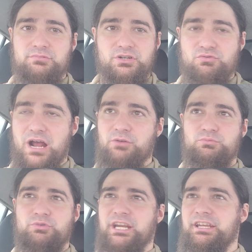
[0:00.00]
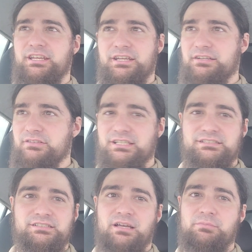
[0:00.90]
groundbreaking, like
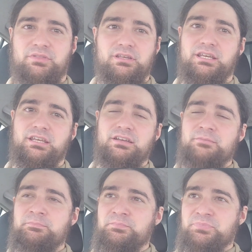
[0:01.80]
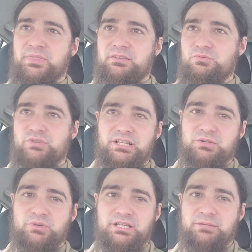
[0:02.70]
something really
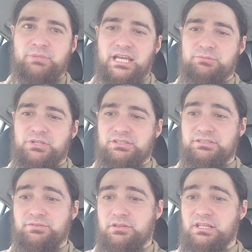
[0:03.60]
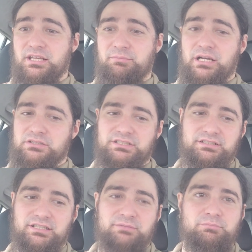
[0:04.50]
really bad, because if you think about it,
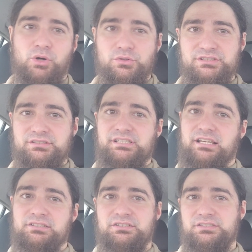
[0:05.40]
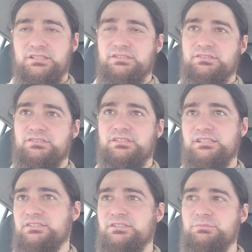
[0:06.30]
like both intelligence
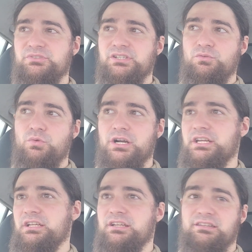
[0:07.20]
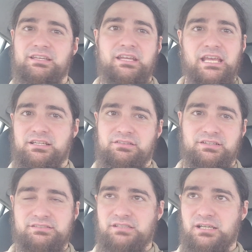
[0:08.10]
systems, they work in and they get in
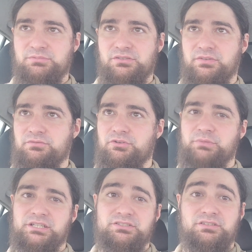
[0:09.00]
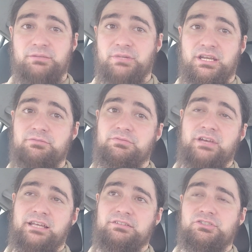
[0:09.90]
these types of information. They may have
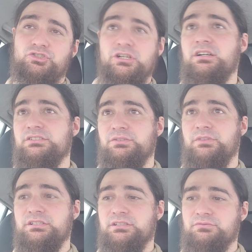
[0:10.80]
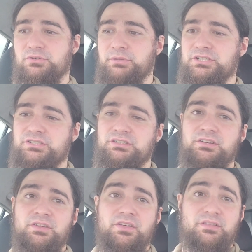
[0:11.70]
had the chunks of this information,
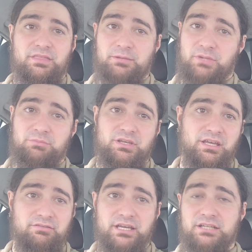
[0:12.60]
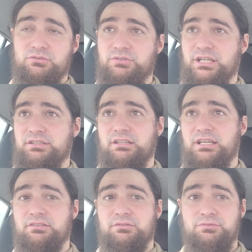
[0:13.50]
they maybe have had already
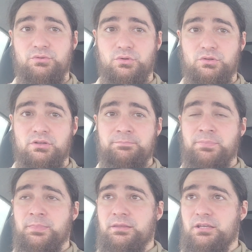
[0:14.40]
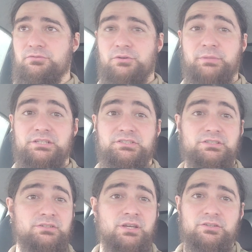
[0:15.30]
like the full
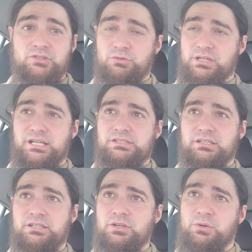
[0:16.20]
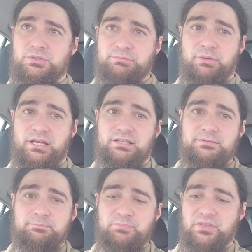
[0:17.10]
information, no one actually knows. But
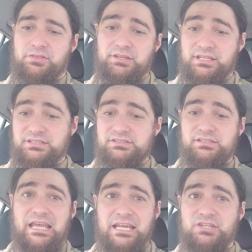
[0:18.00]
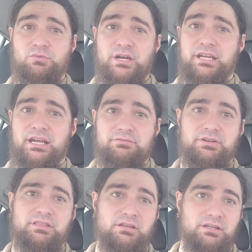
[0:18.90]
the thing is, anyway,
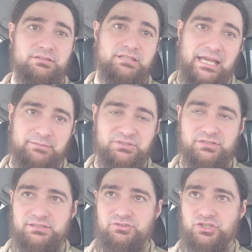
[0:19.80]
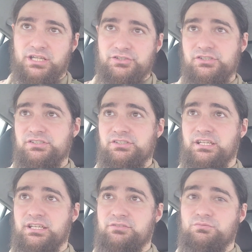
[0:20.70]
everything adapts and changes,
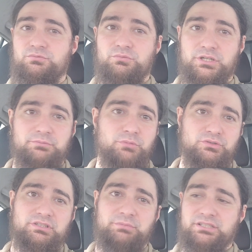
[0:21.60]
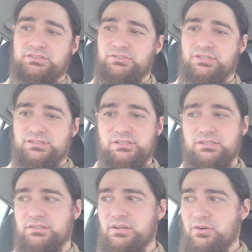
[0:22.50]
and what it mostly means is just that
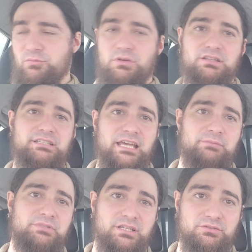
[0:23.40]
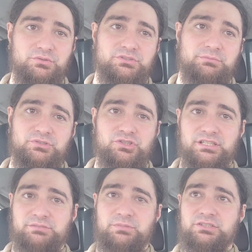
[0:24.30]
we'll adapt and do some
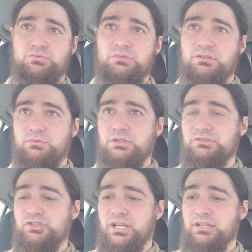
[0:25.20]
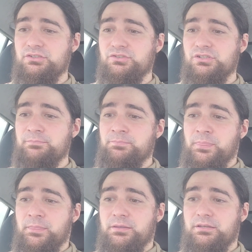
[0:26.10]
adjustments, will change
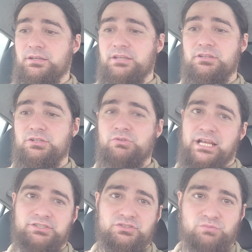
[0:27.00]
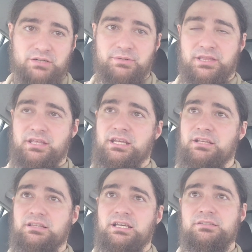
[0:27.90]
in the directions where we
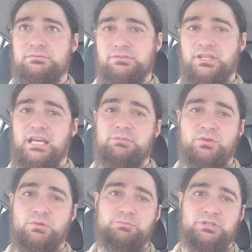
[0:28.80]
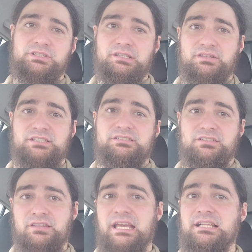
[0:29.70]
think that the enemy will predict this
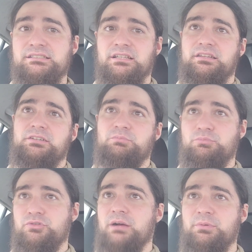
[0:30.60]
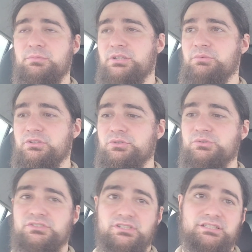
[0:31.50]
and that, and they probably will
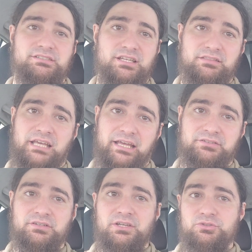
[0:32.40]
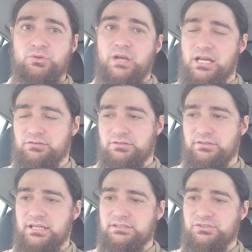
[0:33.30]
use this and that to counter
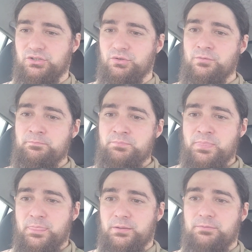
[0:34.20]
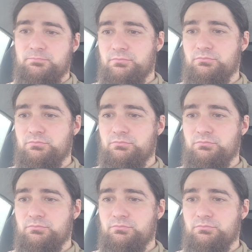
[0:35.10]
that. So, um,